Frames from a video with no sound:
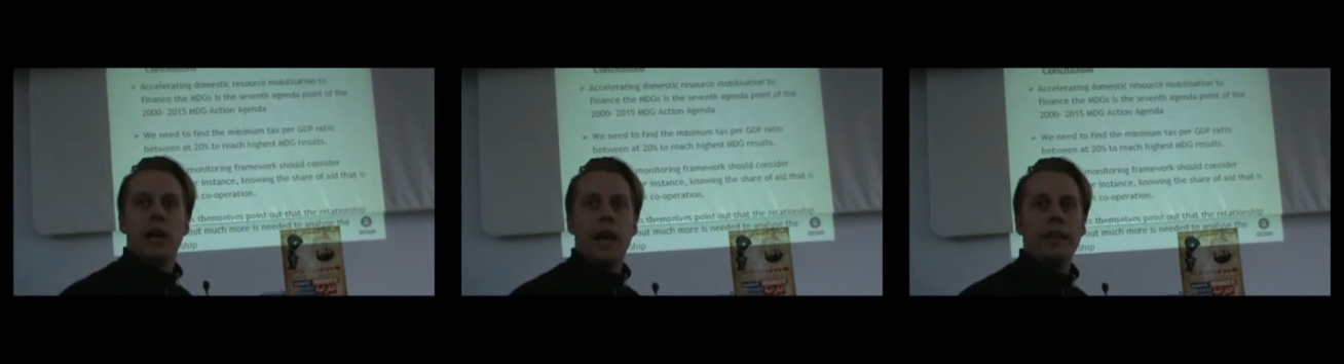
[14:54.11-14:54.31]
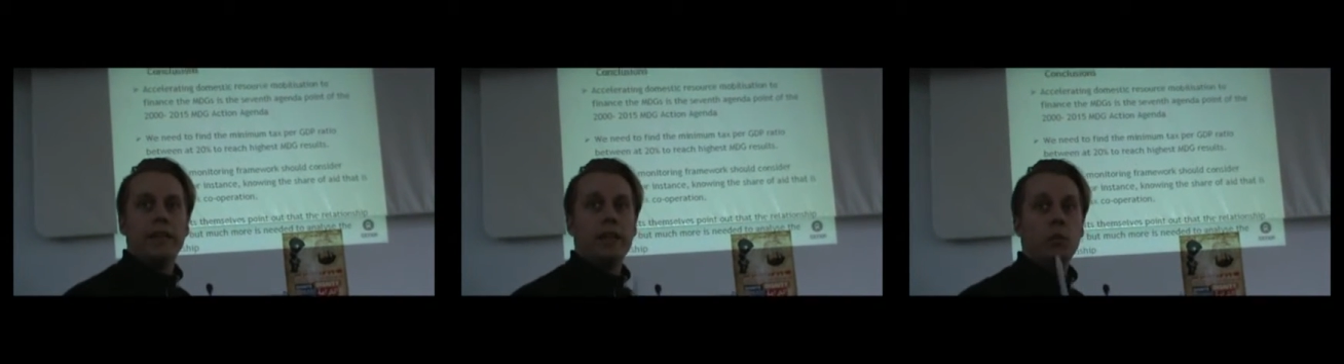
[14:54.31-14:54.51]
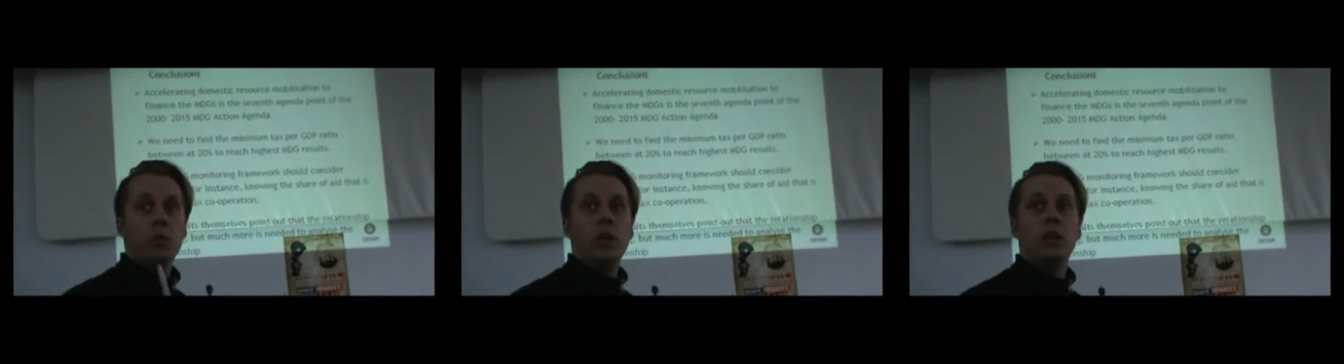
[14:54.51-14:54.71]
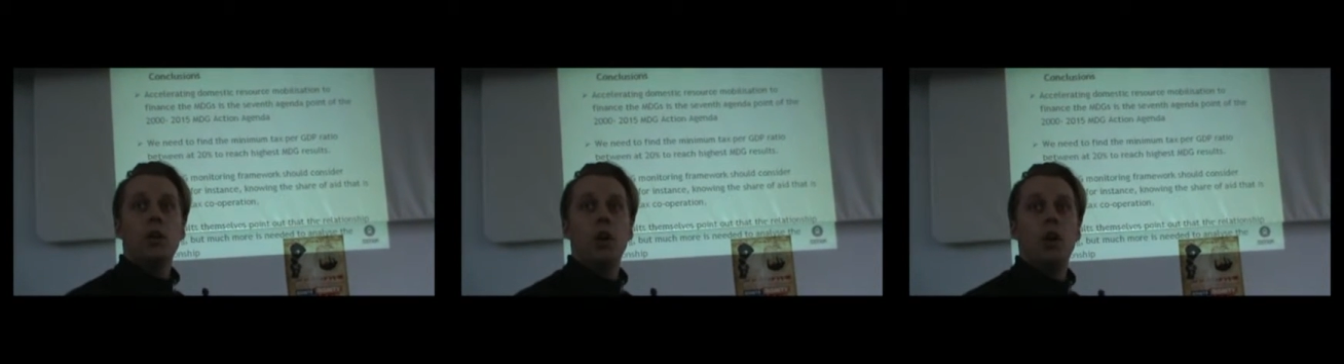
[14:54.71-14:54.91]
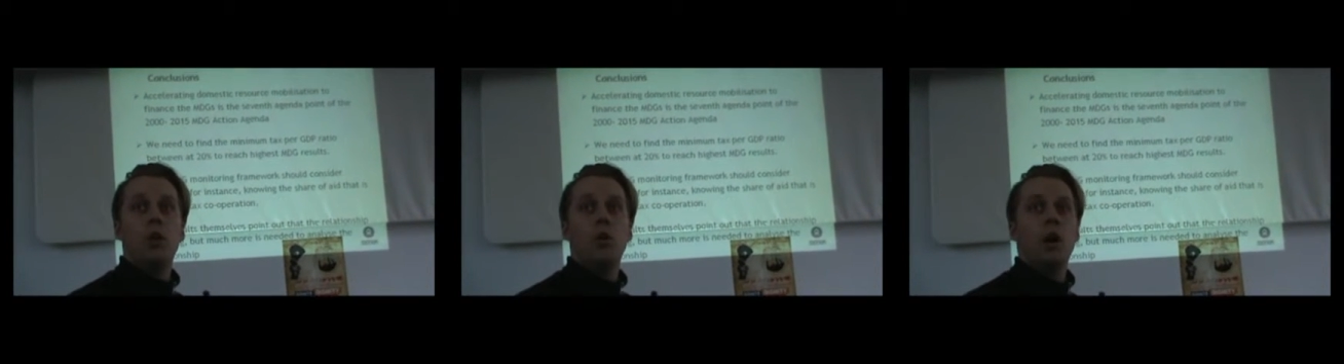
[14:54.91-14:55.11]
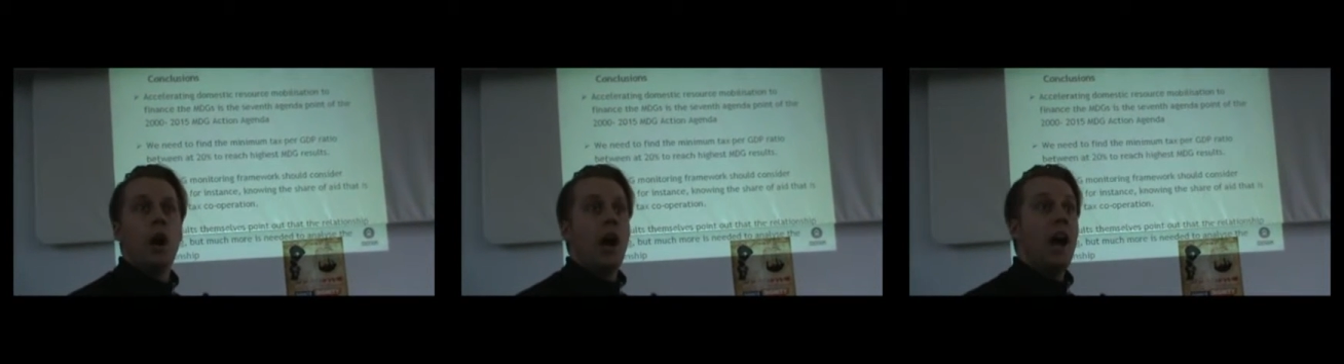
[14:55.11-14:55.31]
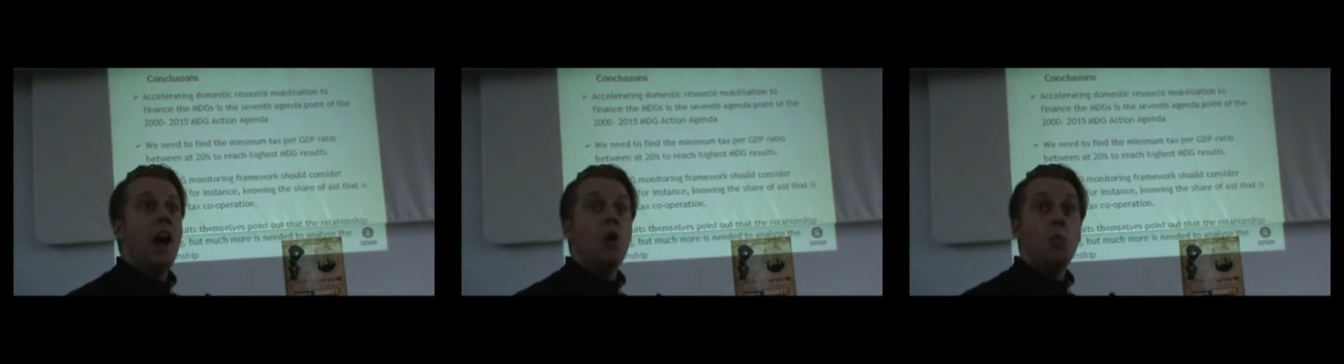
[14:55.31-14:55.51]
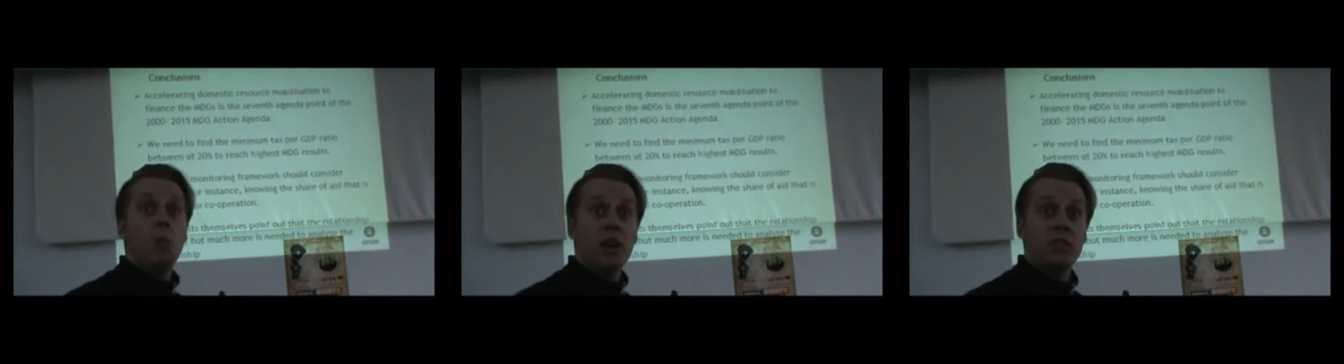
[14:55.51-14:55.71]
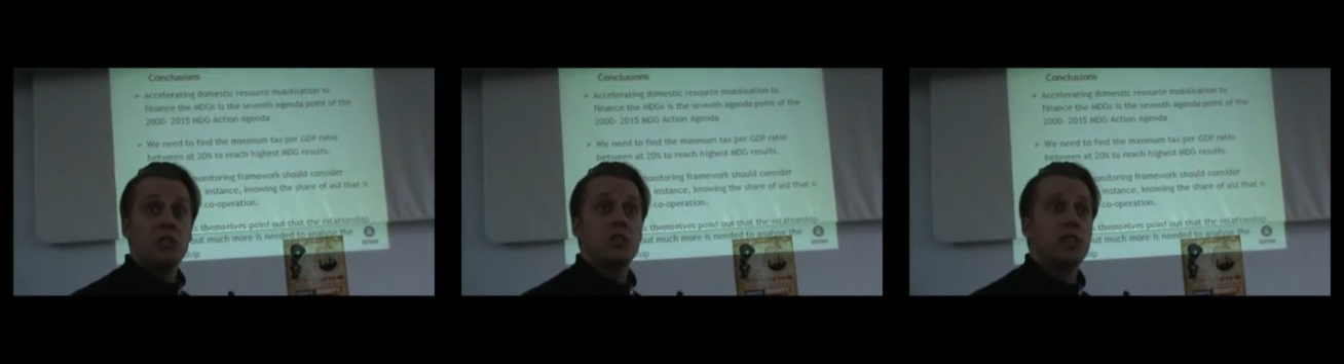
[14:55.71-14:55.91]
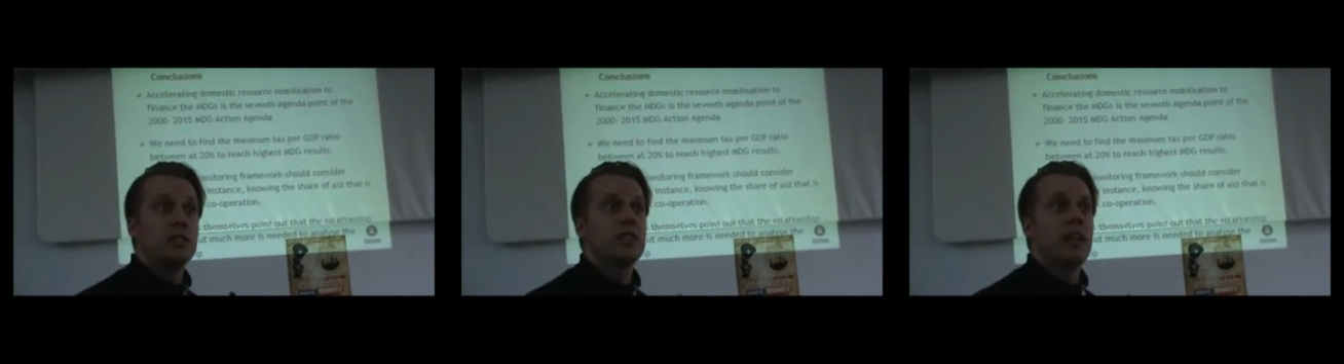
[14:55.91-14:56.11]
And then we know how much
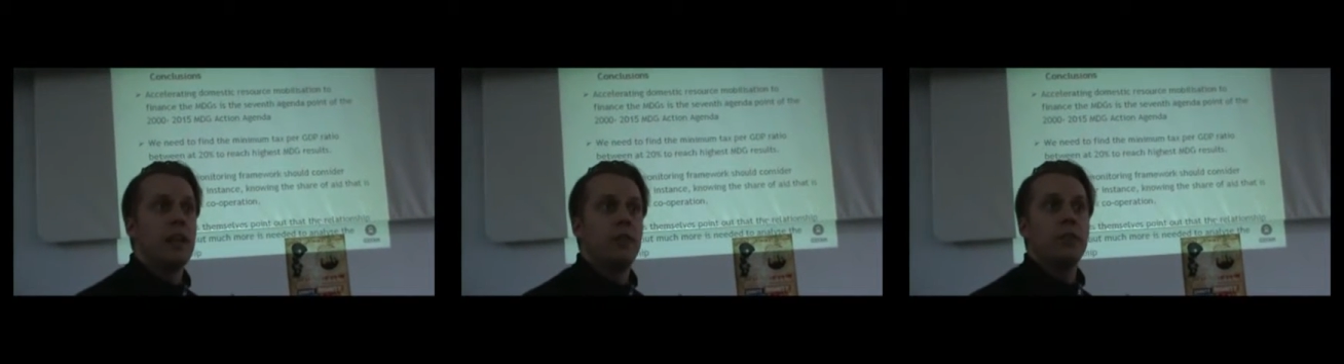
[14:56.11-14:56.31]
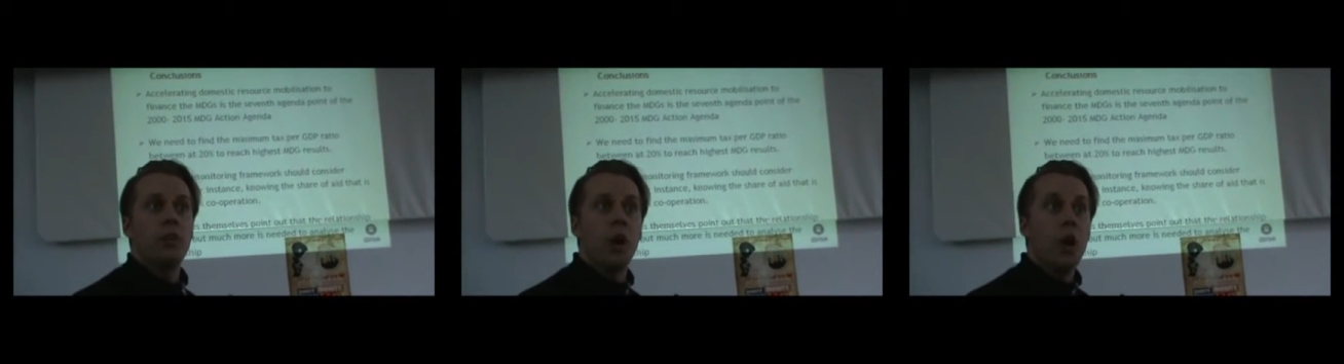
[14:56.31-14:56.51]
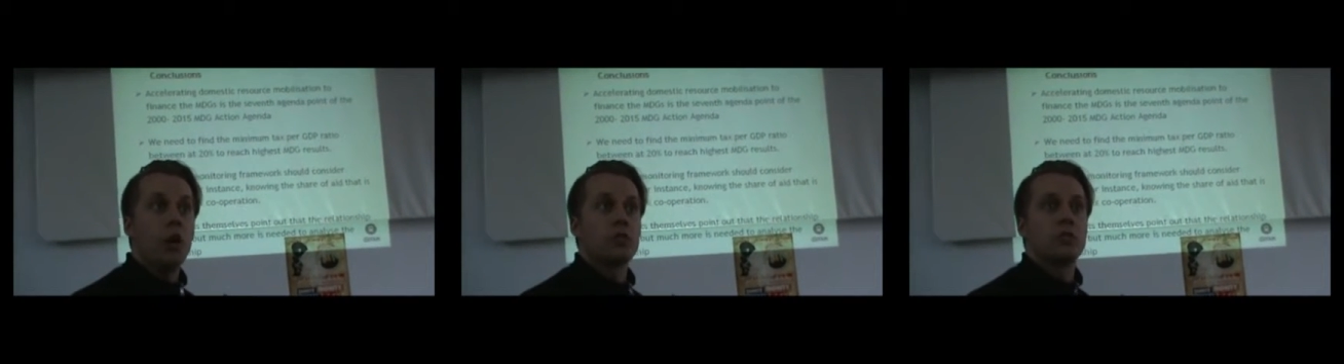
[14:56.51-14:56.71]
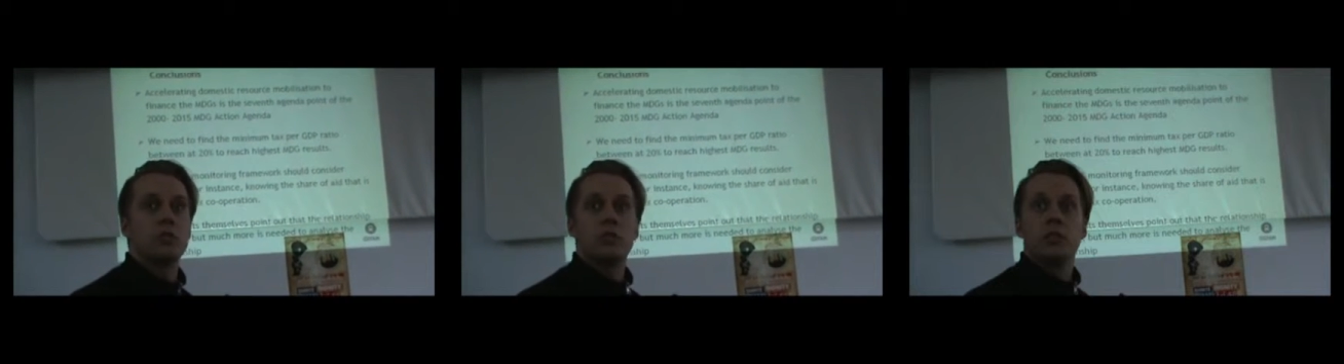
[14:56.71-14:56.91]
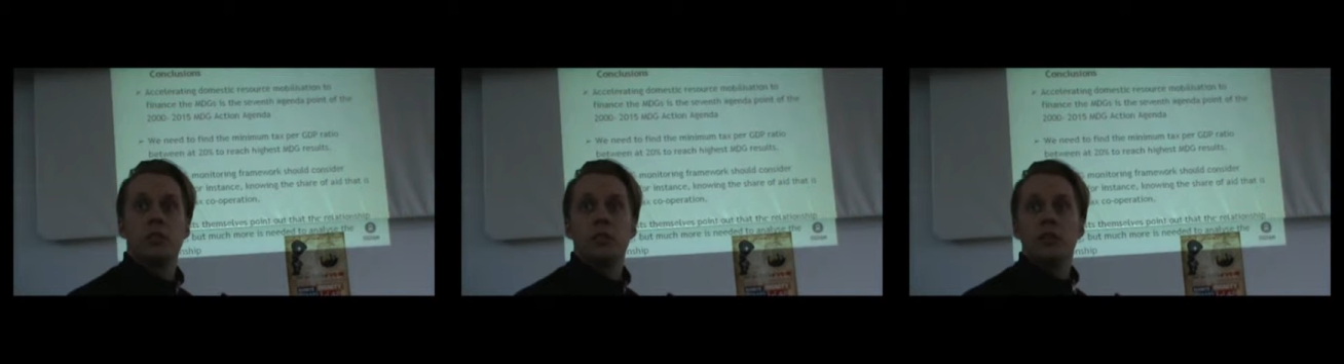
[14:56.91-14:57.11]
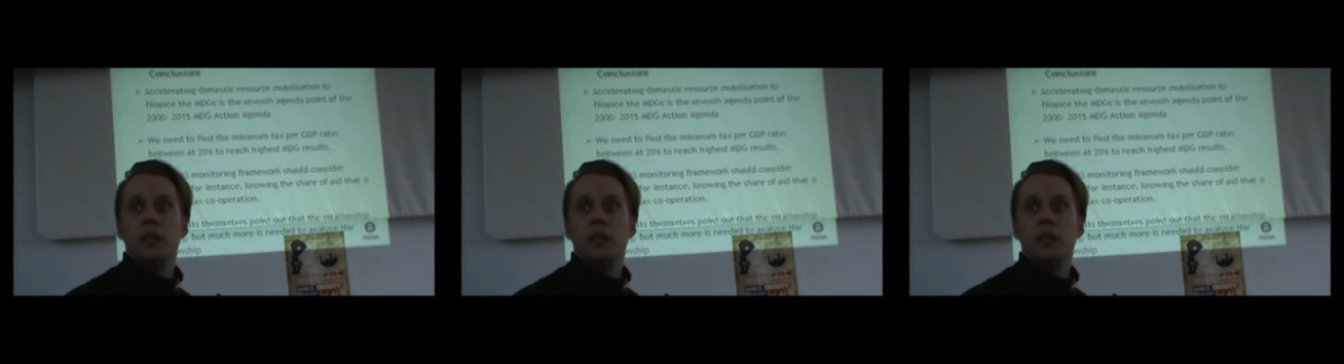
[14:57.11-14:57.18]
does health cost,